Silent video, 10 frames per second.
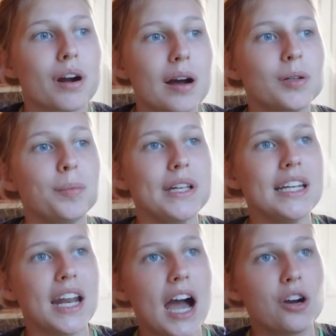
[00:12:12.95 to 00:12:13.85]

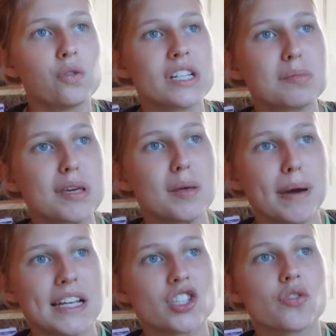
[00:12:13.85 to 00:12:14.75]
Probably not going to be the
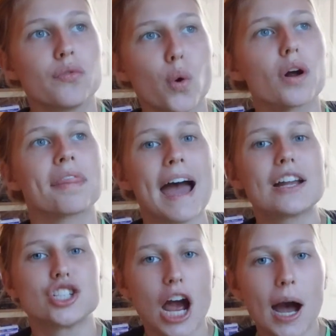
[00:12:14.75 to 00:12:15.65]
best for
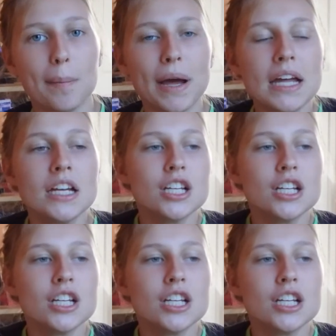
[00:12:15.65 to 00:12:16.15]
that job.